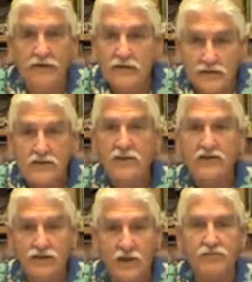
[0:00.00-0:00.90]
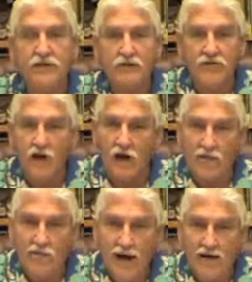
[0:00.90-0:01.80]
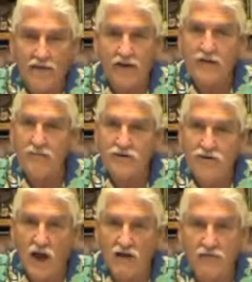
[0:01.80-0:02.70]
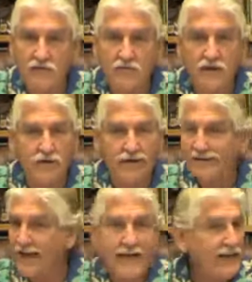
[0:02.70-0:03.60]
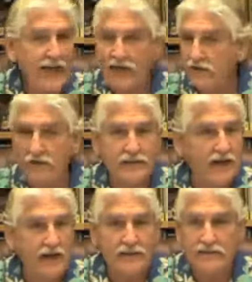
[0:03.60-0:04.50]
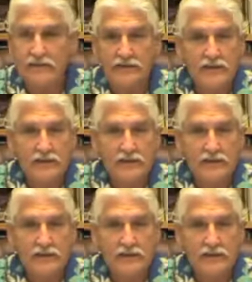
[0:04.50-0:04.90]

This is the assumption of the allopathic and massage communities. Can't do it, guys.